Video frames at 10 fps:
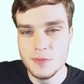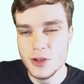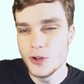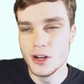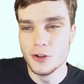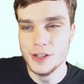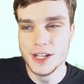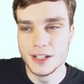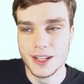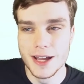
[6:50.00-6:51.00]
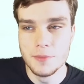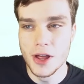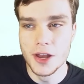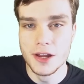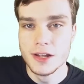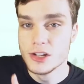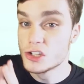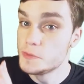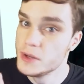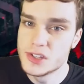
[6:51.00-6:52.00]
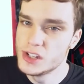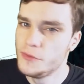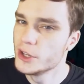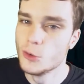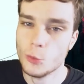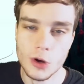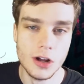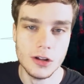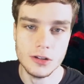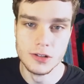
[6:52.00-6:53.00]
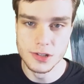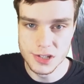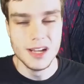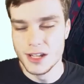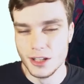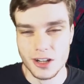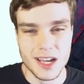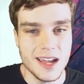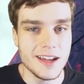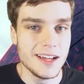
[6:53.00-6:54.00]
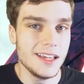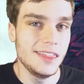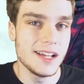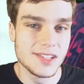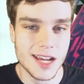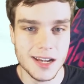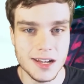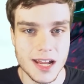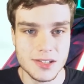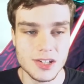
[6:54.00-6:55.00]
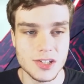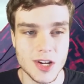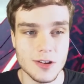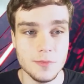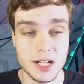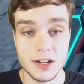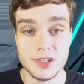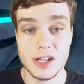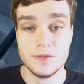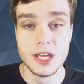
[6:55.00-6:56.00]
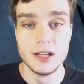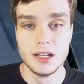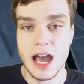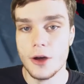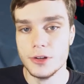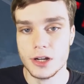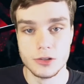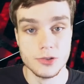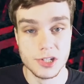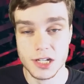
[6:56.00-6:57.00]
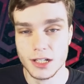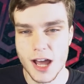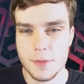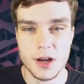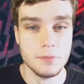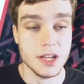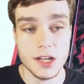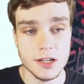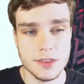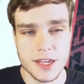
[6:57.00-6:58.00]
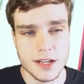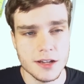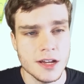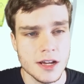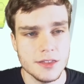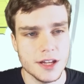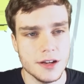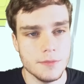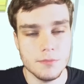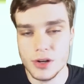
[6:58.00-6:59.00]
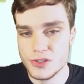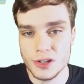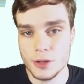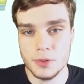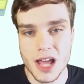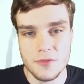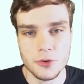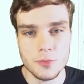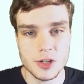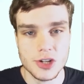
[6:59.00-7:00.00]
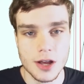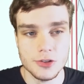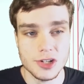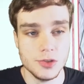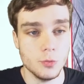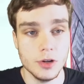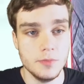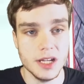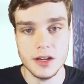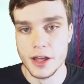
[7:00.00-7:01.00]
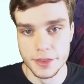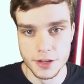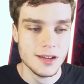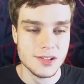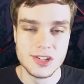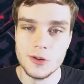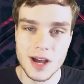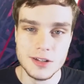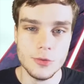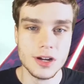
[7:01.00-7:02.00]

you can only climb on specific walls. And look, I get that's kind of necessary because if they allowed Knuckles to climb up anything, then most of the platforming challenges would be nothing. So I do